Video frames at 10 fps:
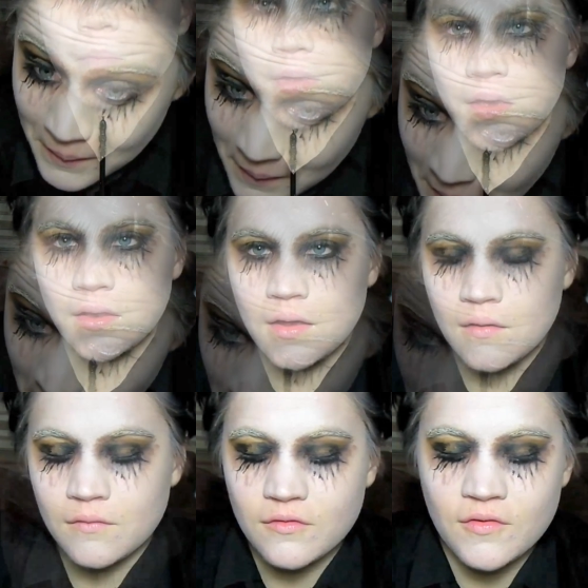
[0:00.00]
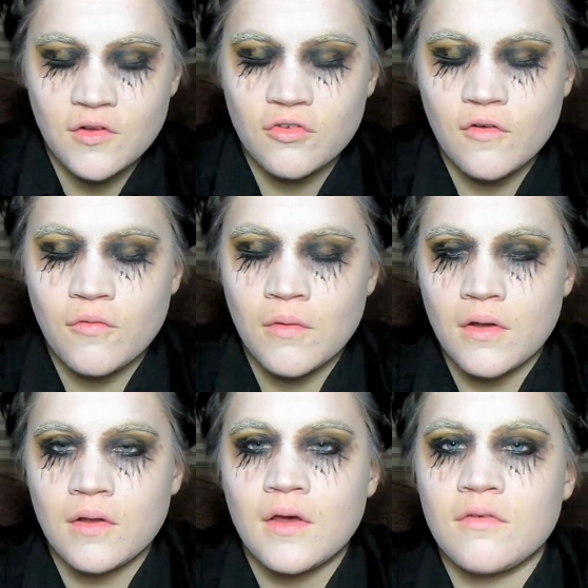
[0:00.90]
Okay, now let's finish off with
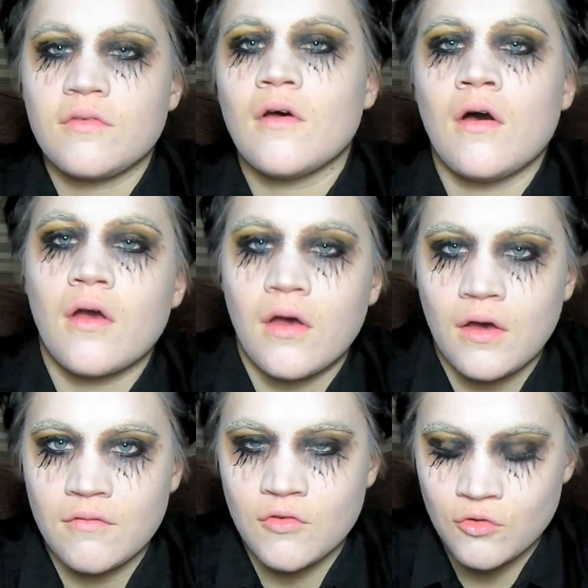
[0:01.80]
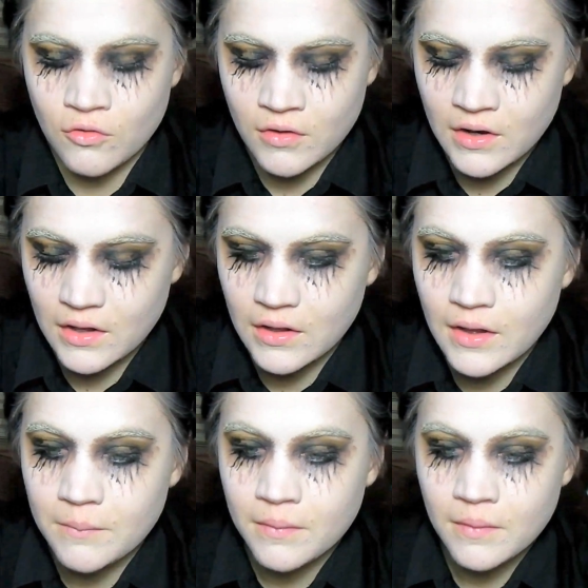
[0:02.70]
a nice dark overdrawn
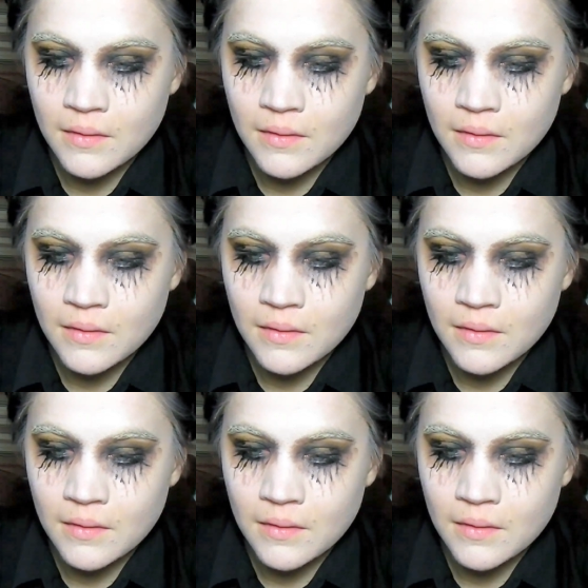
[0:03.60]
lip.